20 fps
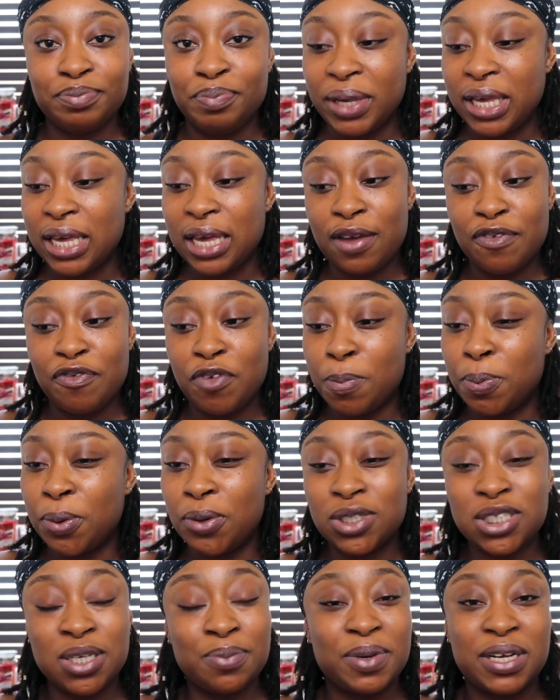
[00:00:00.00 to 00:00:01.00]
be here for
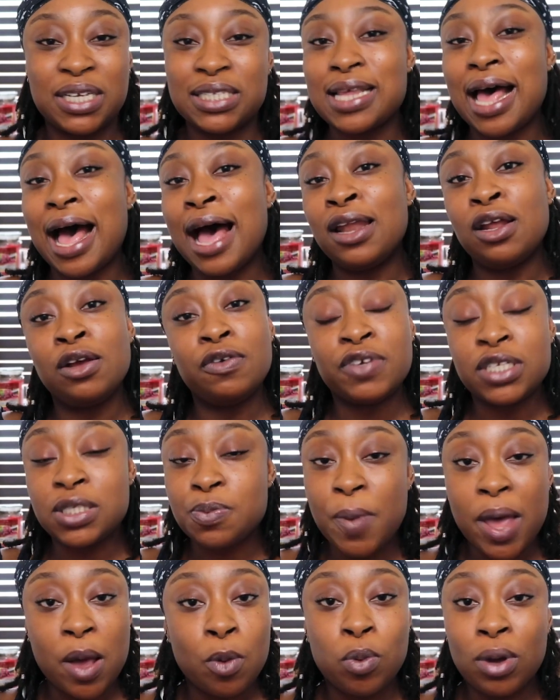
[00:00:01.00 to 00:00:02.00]
Porsha because I don't
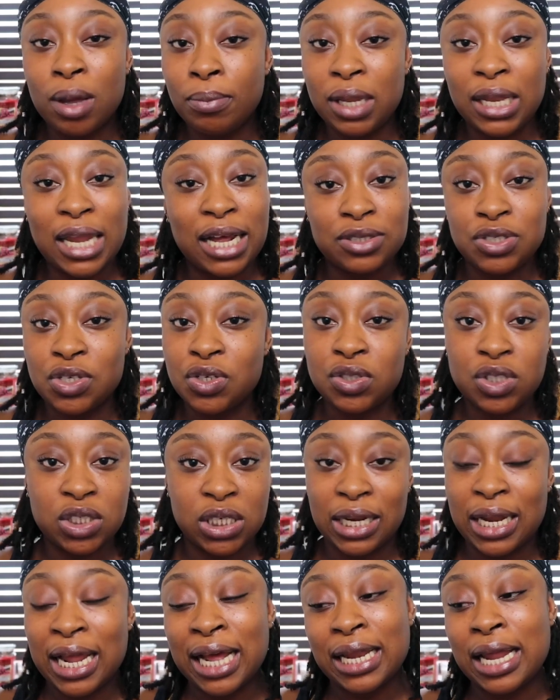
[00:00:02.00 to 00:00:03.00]
respect women that do
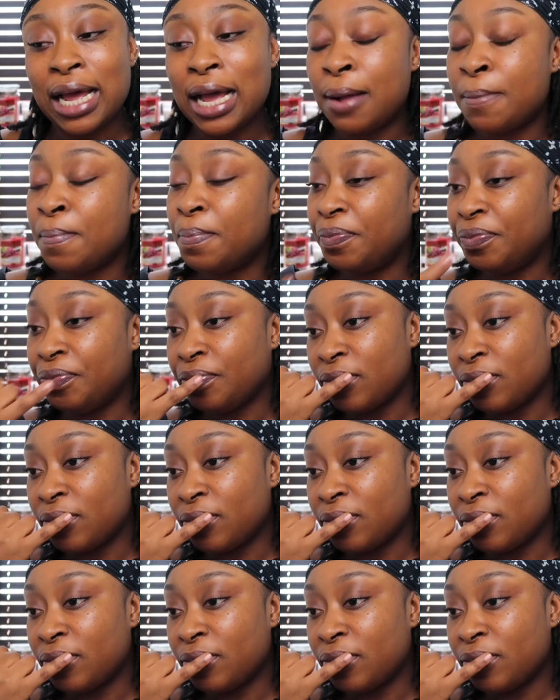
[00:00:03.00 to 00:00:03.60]
shit like that.